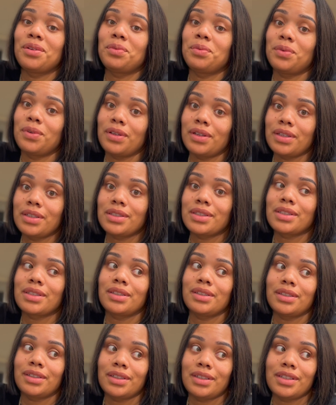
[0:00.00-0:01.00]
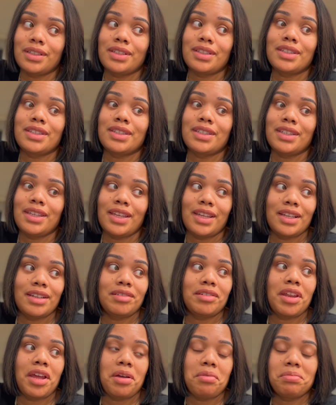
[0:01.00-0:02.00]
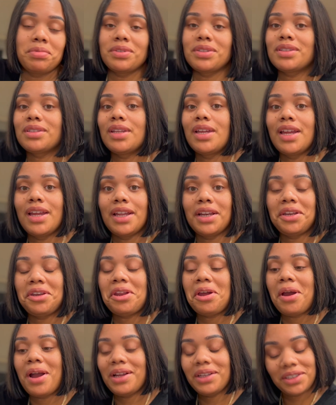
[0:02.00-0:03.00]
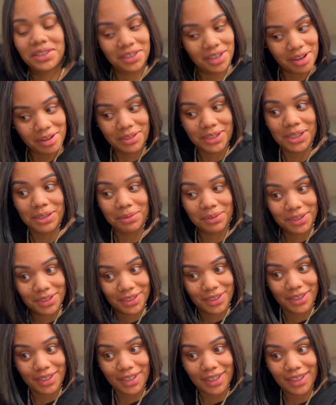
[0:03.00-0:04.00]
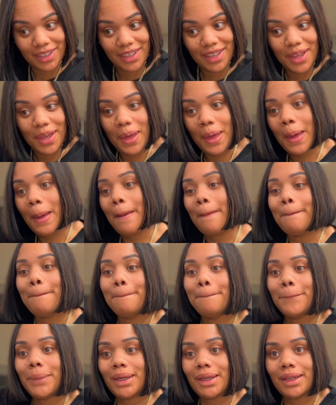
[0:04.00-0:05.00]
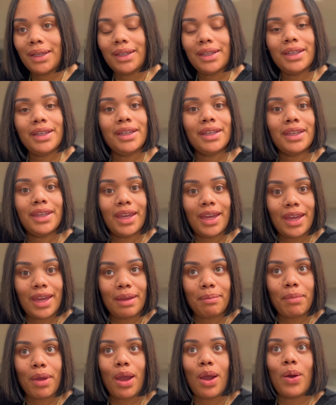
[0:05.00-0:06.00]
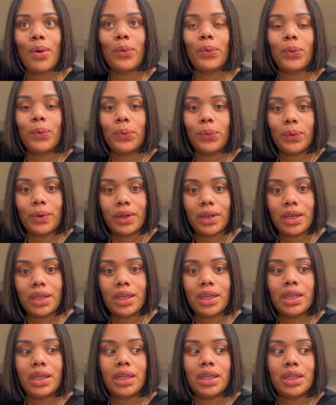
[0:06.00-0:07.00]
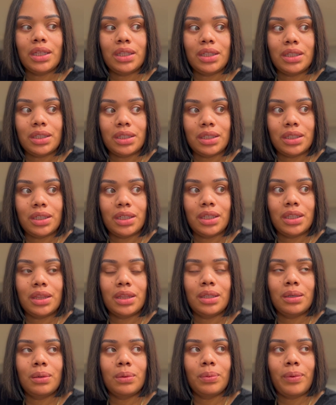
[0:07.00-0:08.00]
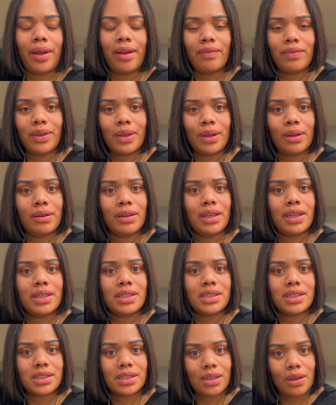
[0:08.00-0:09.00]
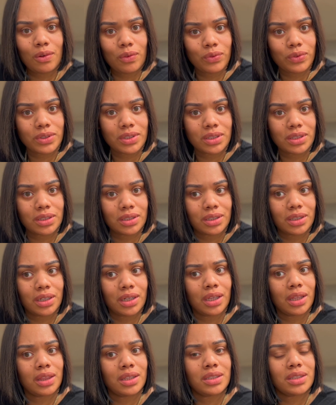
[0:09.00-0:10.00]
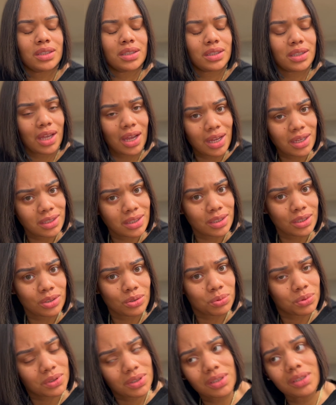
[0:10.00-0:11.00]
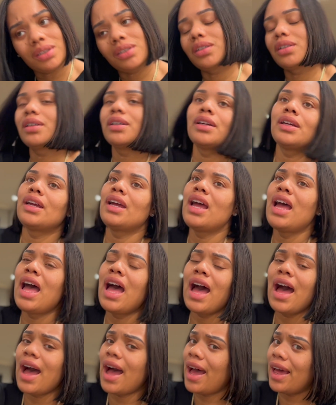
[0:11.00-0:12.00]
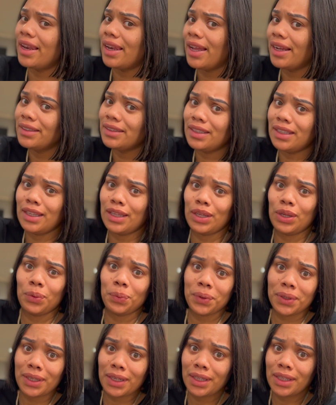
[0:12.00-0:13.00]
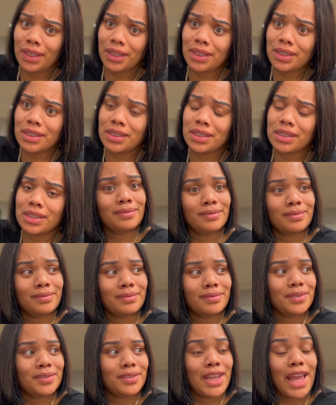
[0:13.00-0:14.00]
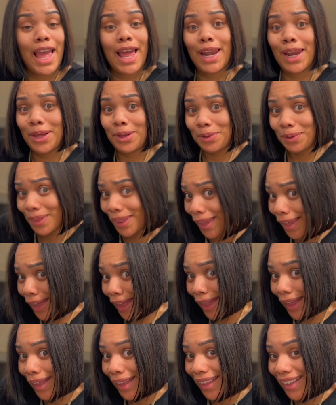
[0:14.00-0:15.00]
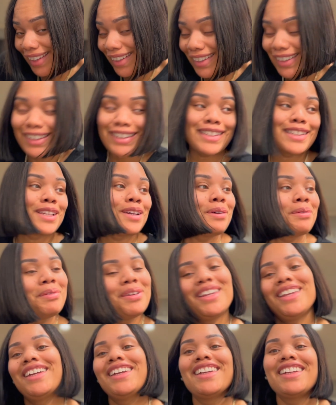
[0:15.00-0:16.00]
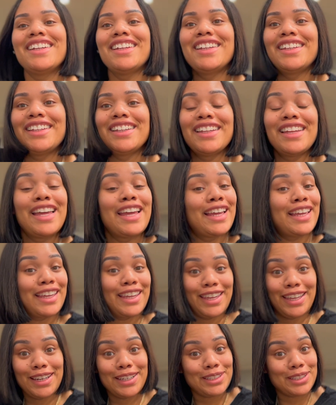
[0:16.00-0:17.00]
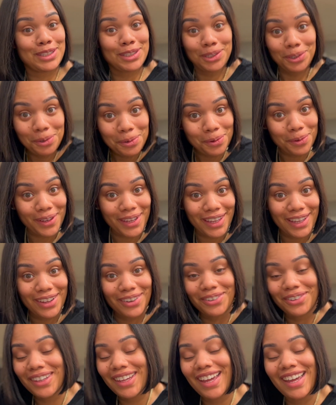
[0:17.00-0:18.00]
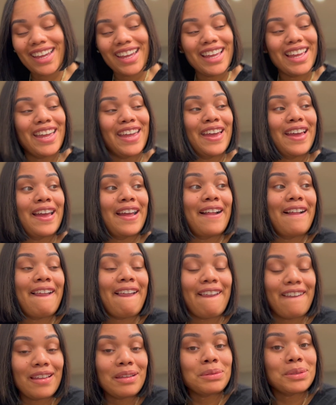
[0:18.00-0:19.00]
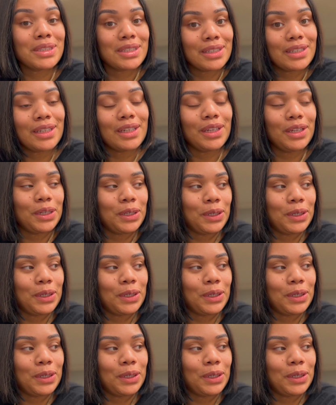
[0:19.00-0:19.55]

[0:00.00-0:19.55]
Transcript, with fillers: was good. That was, now I can also cook, but it came out really good. The ravioli itself was good. The sausage was good. I like the ingredients. Hello there. It's gonna be a get into it, okay? It was good.